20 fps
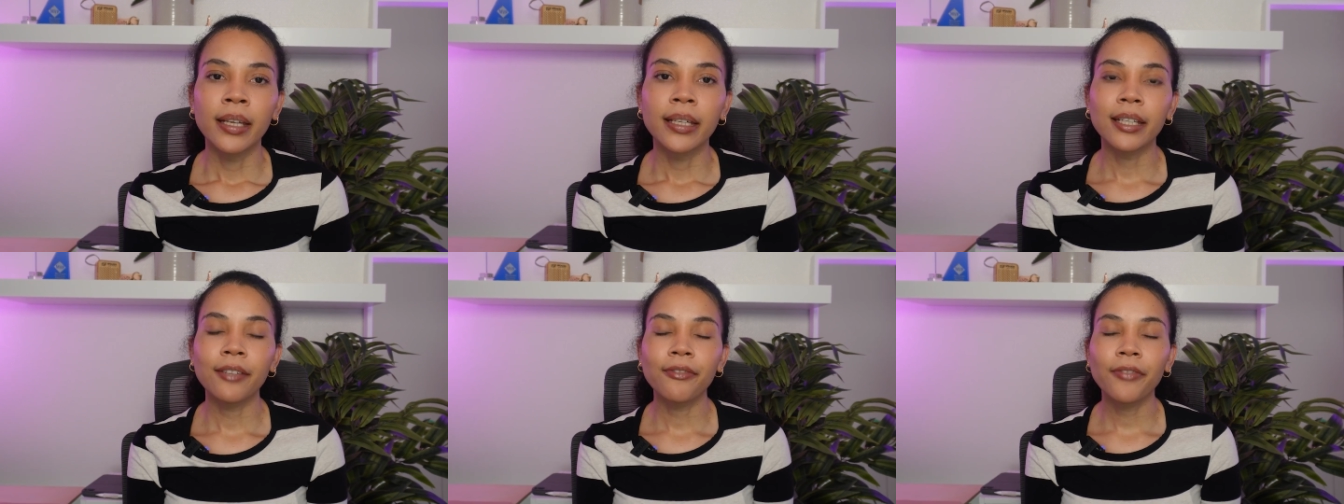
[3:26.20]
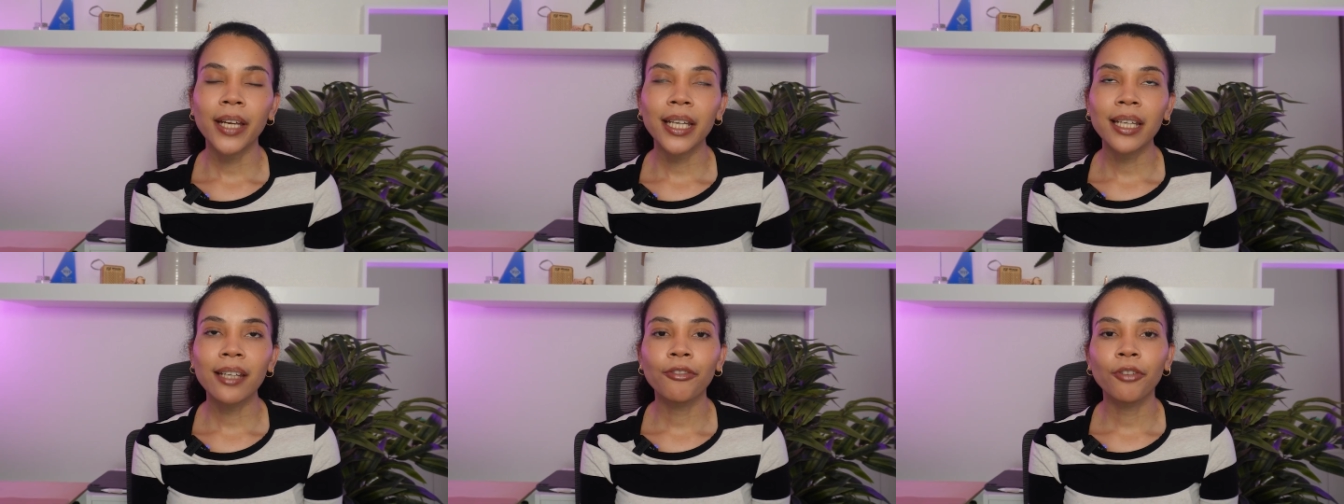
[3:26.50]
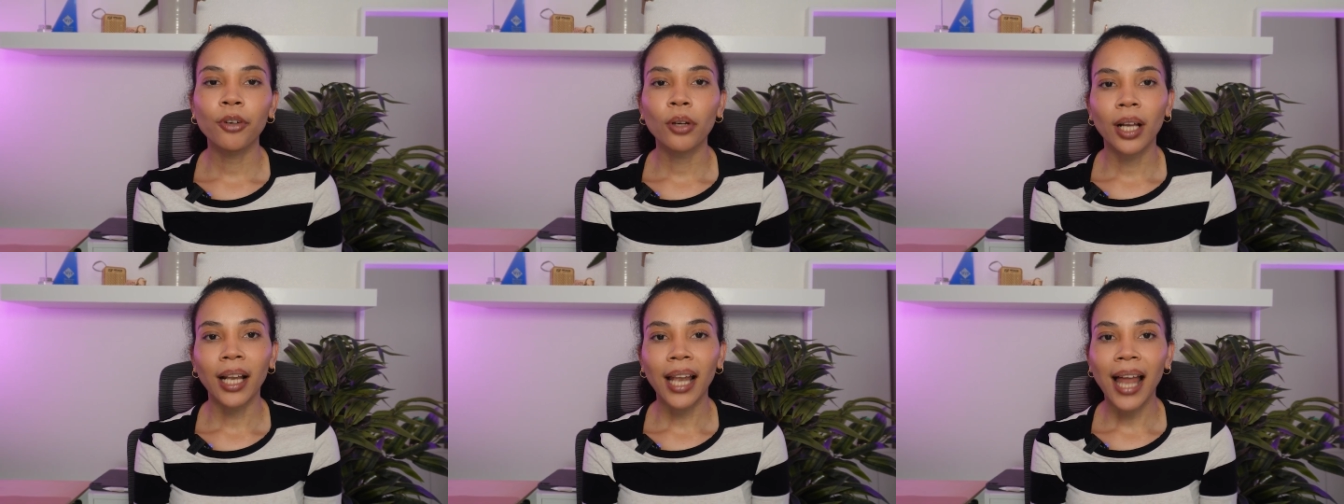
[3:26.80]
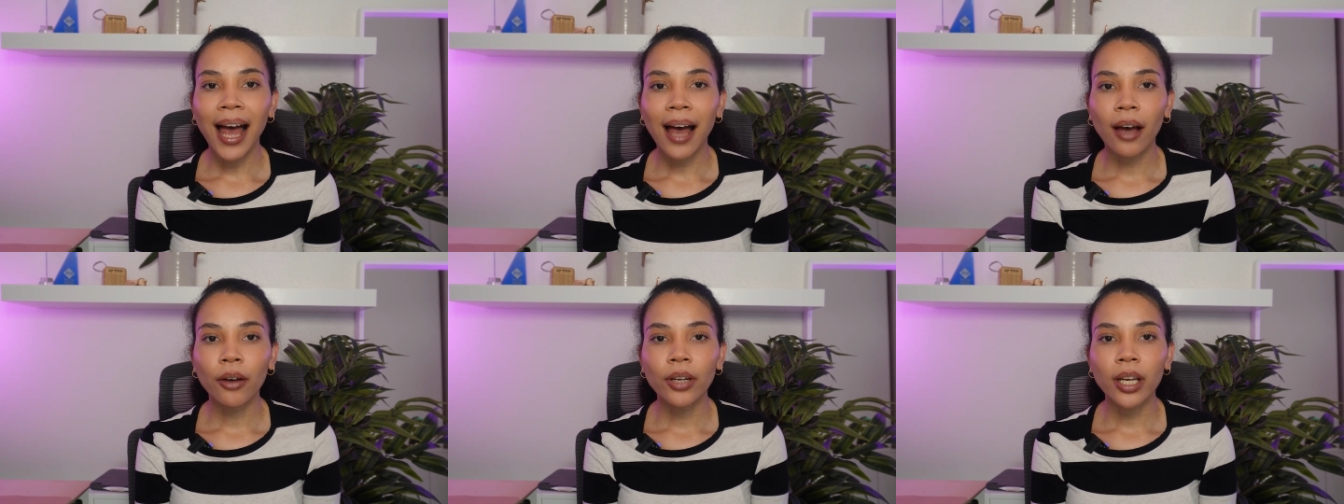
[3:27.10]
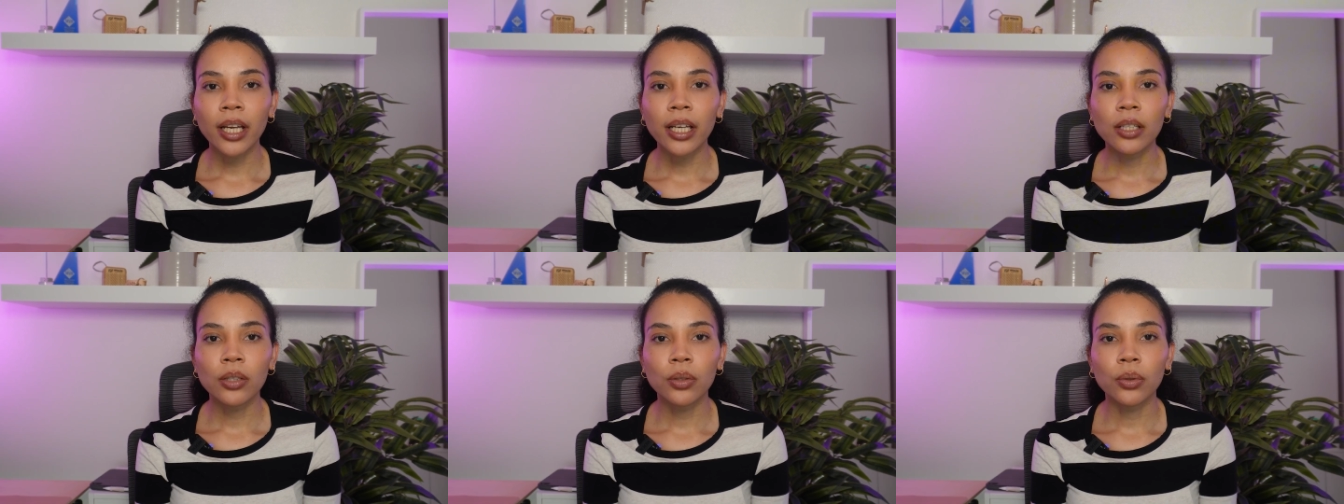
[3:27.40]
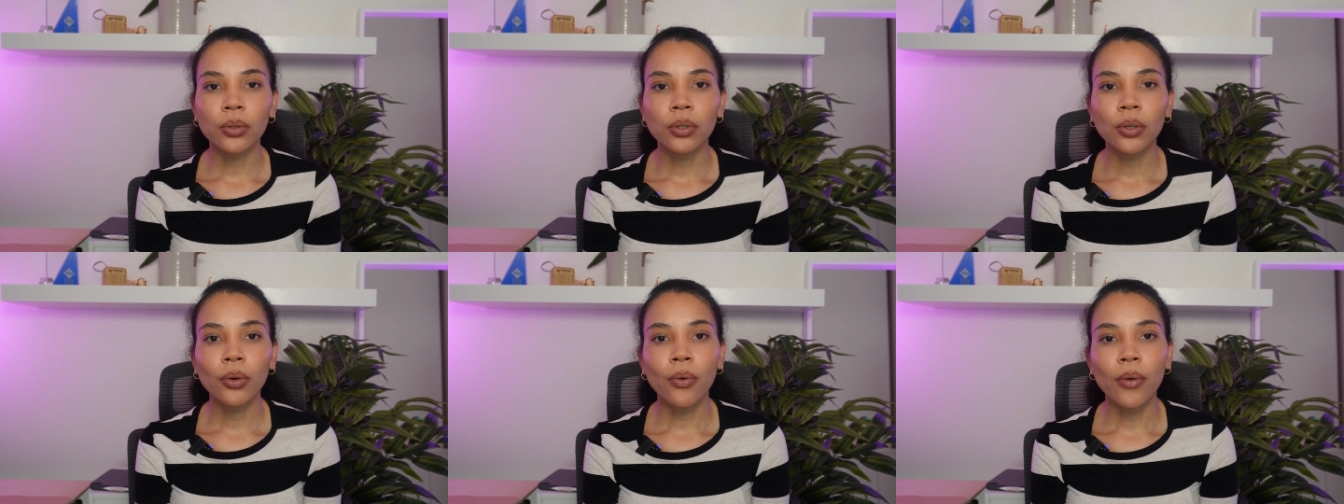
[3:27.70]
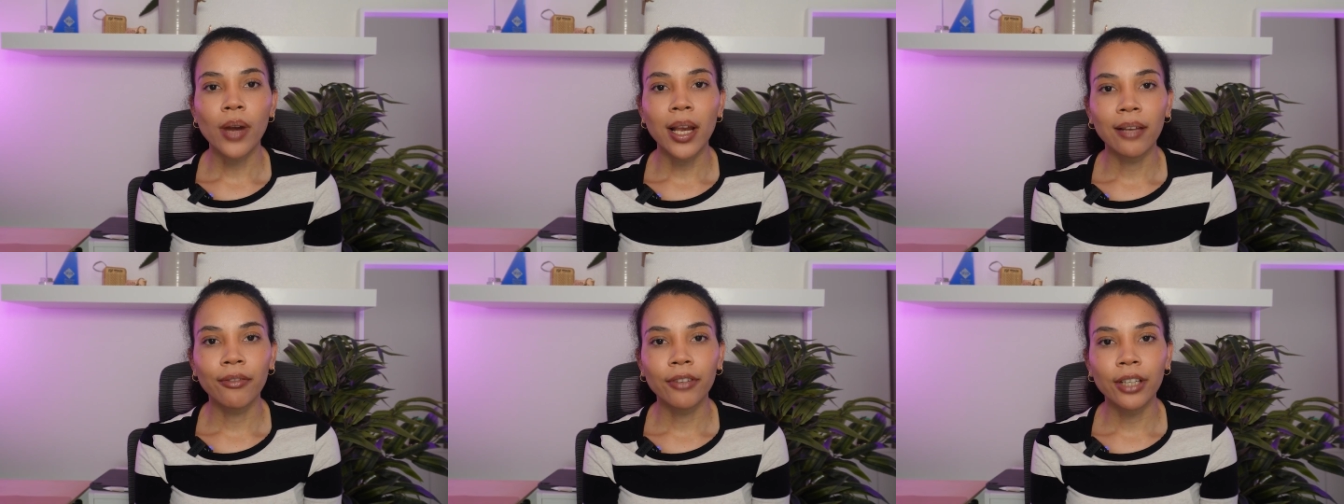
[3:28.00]
Defender for Cloud is also
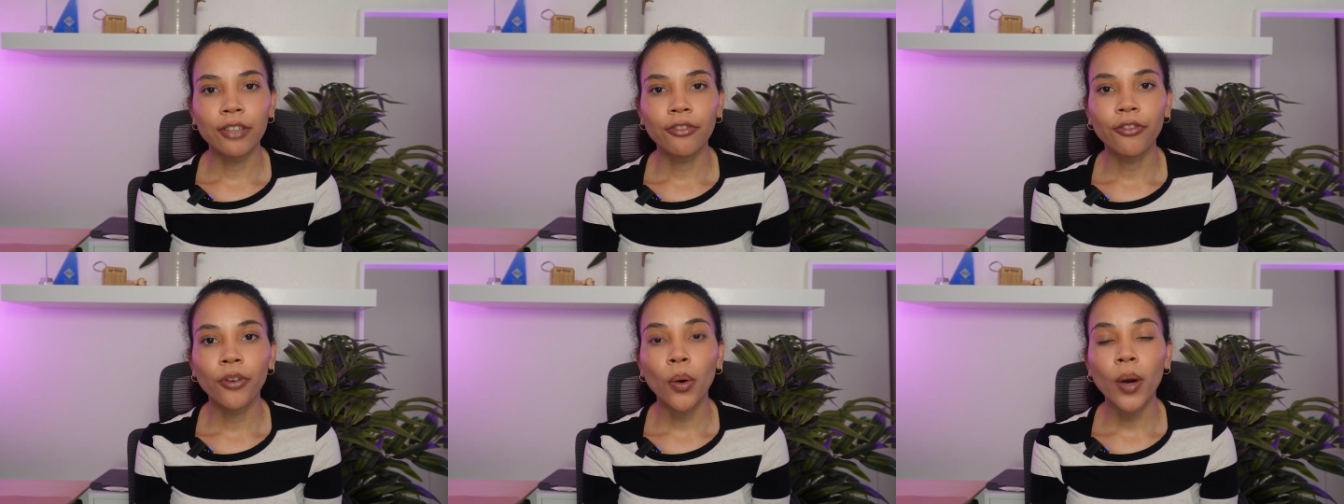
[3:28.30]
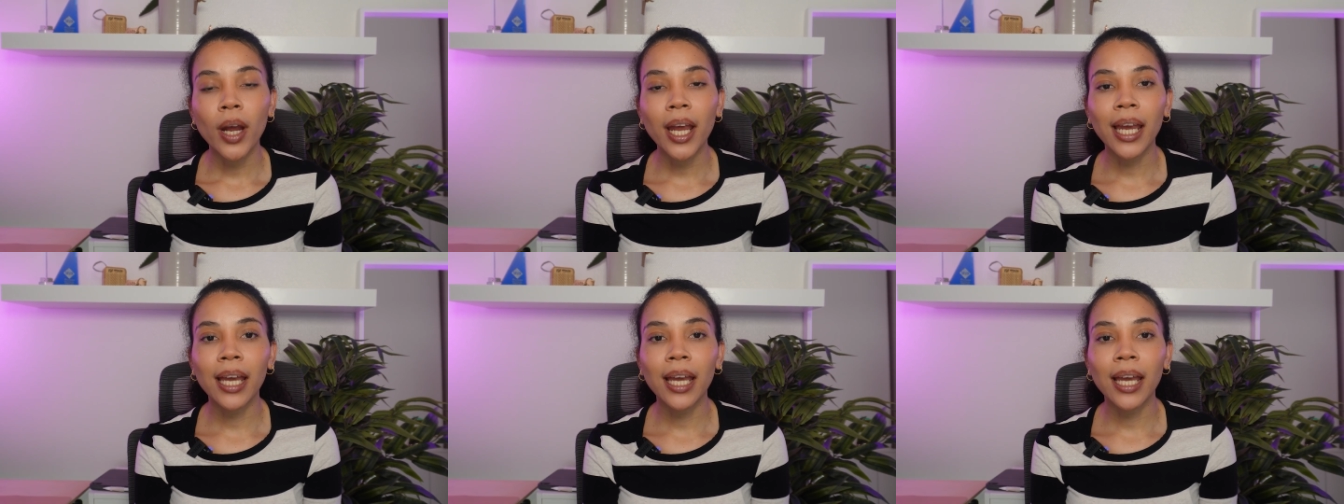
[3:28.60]
relevant for